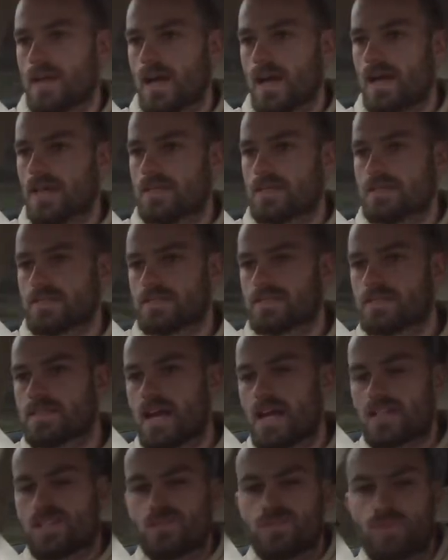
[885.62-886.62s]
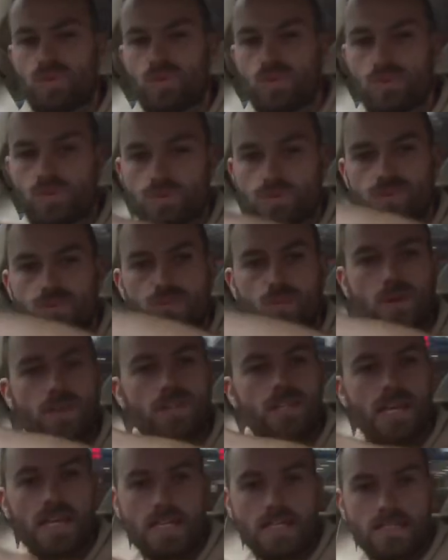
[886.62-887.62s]
It's a detachable swan
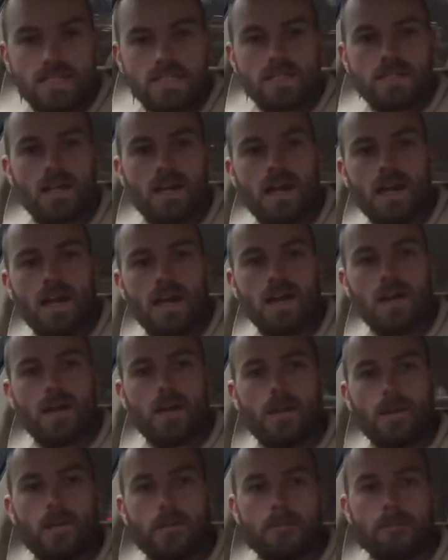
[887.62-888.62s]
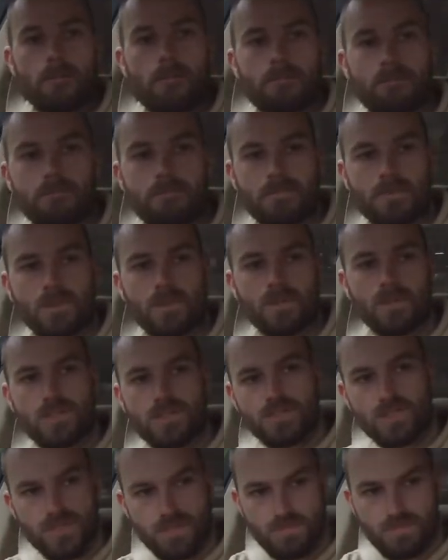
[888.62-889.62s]
neck,
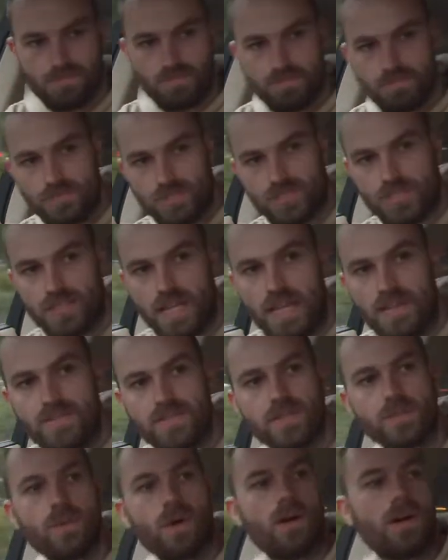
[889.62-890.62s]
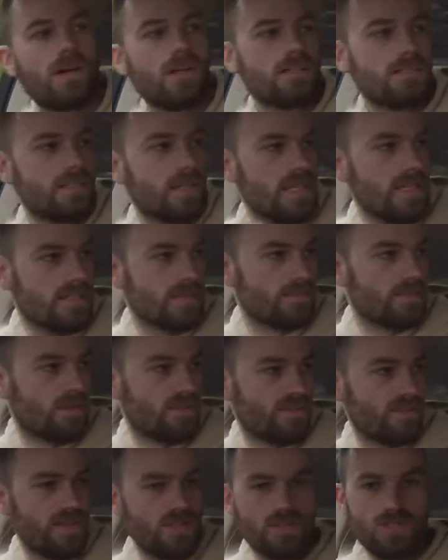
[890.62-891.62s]
which safety-wise isn't my
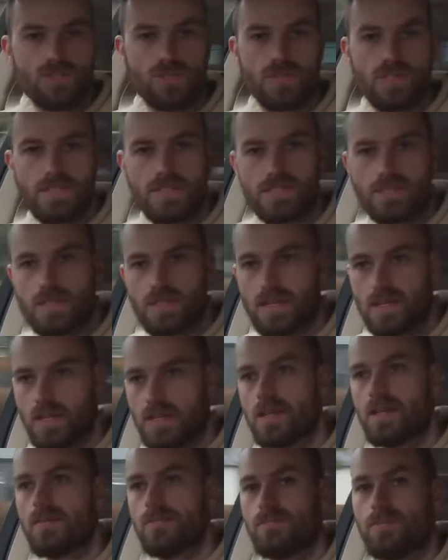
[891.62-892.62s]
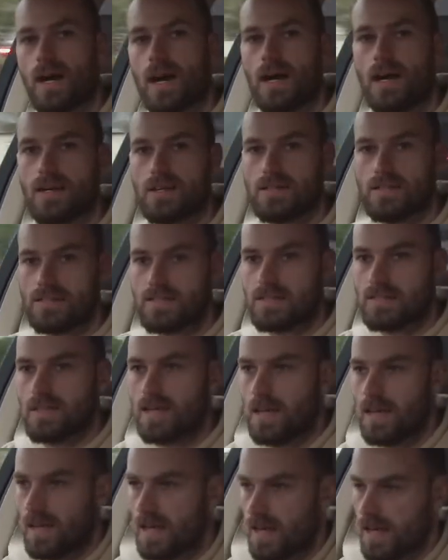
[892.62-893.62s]
first choice, but
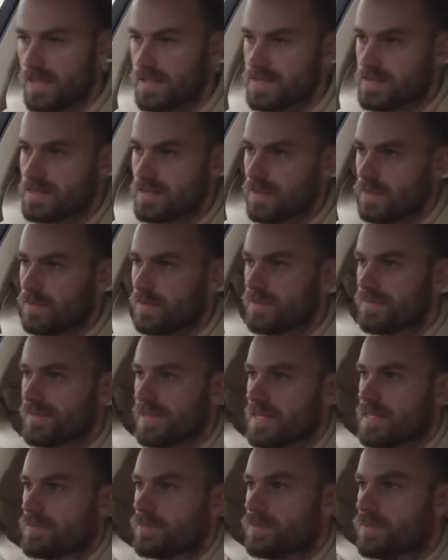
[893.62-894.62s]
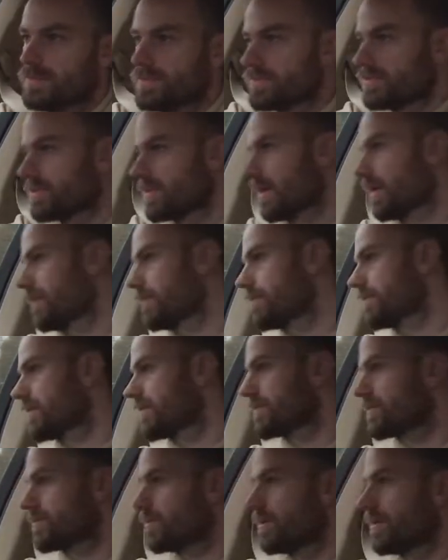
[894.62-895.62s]
it's the only one available, so
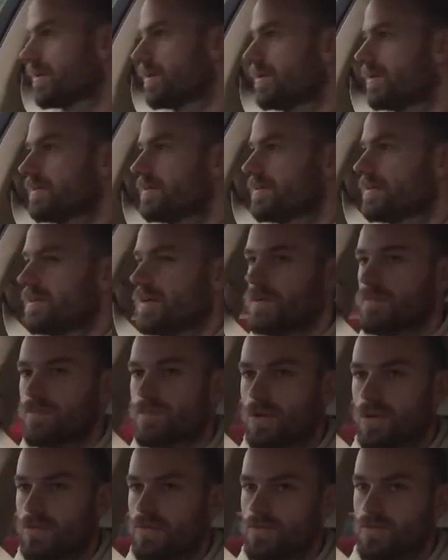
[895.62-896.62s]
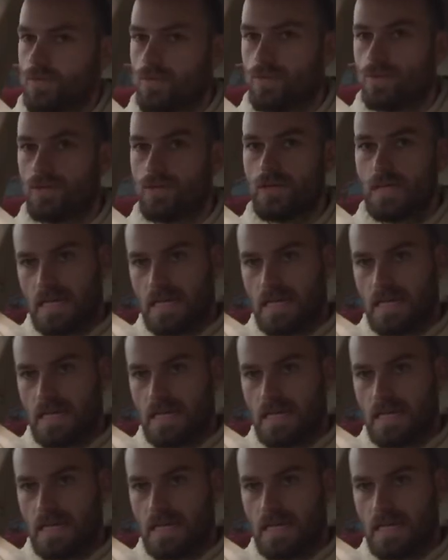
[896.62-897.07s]
that's what I have gone for.